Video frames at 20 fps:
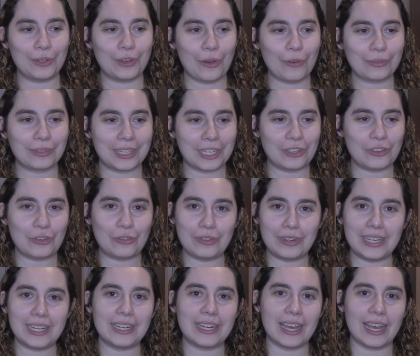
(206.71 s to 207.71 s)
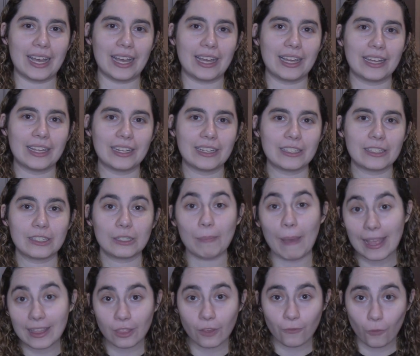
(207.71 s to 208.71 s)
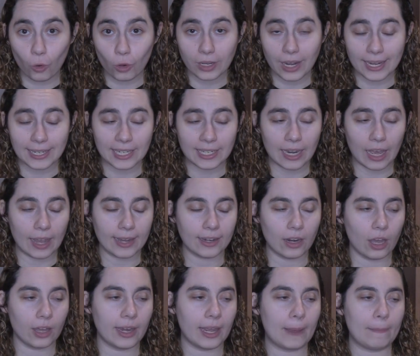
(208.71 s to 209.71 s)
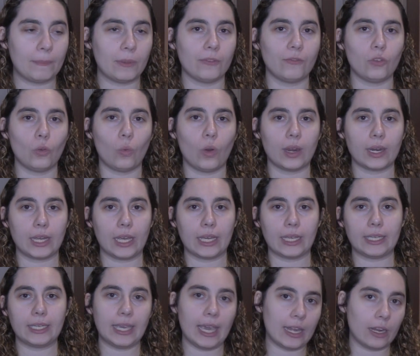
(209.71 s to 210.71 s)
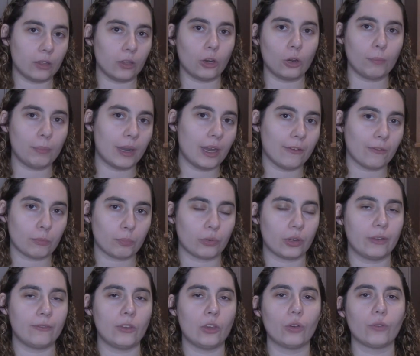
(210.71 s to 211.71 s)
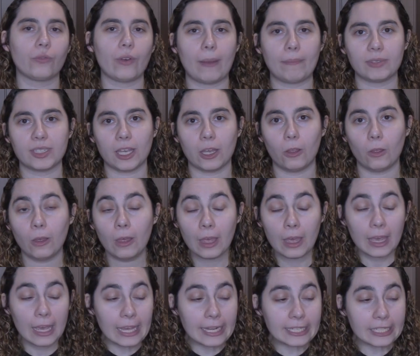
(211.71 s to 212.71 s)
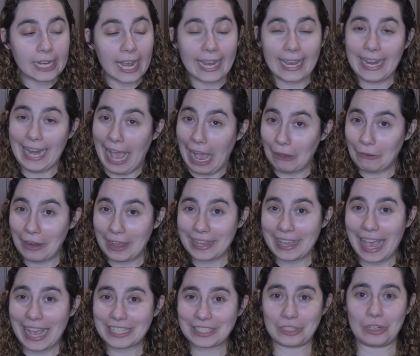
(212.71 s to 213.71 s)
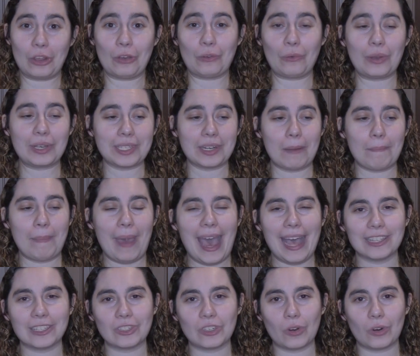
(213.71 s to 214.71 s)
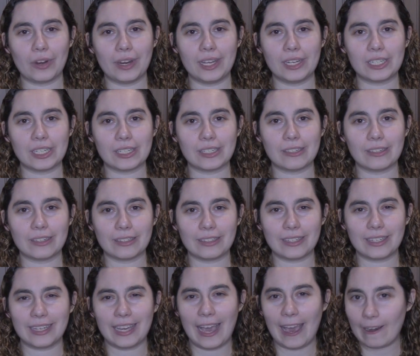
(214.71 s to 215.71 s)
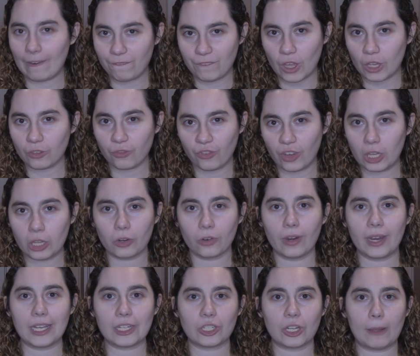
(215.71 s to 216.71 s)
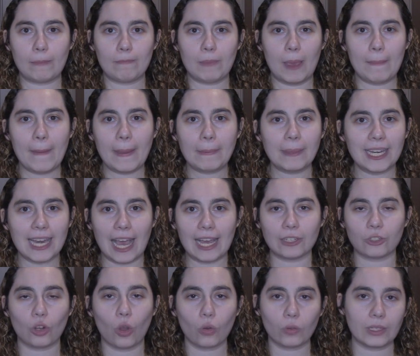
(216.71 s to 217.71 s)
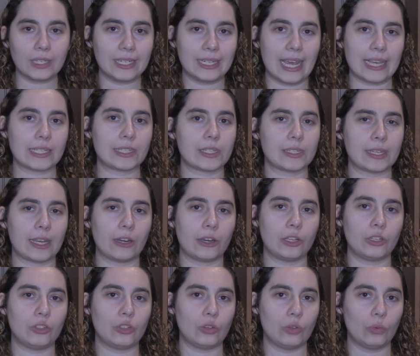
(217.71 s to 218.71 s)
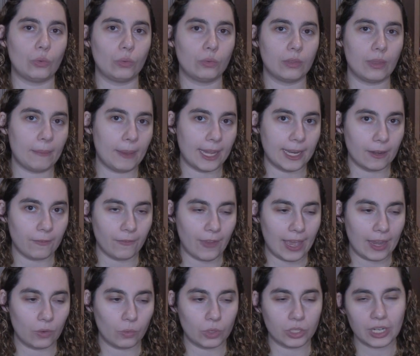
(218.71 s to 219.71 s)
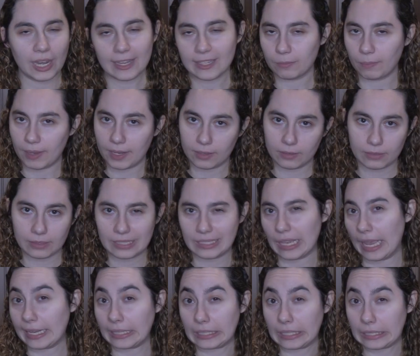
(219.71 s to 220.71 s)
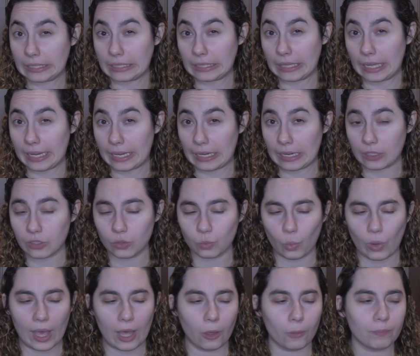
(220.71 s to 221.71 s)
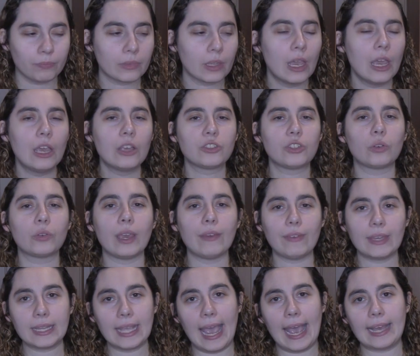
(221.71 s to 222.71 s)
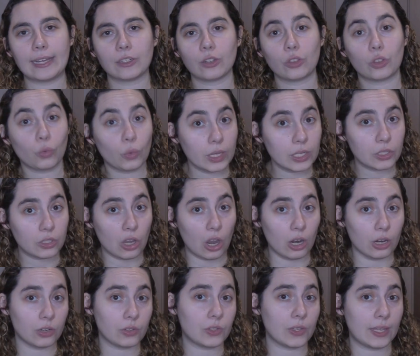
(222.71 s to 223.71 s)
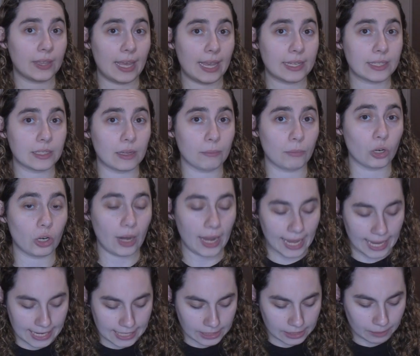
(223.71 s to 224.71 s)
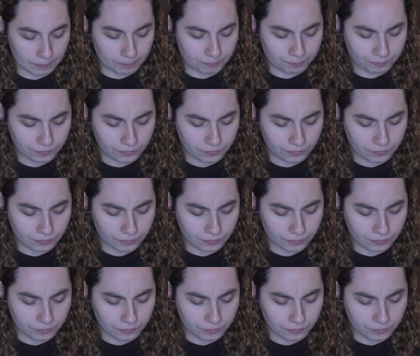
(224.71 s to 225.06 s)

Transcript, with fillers: I don't think you need to spend the $4.99 on it, but if you want to get a little bit of a preview of Reptil, check it out, I guess. You know, it wasn't a bad story. It just kind of felt fillerish and maybe not totally necessary to the main event, which has been slightly delayed as well. So giving that 3 stars, and that is number 8.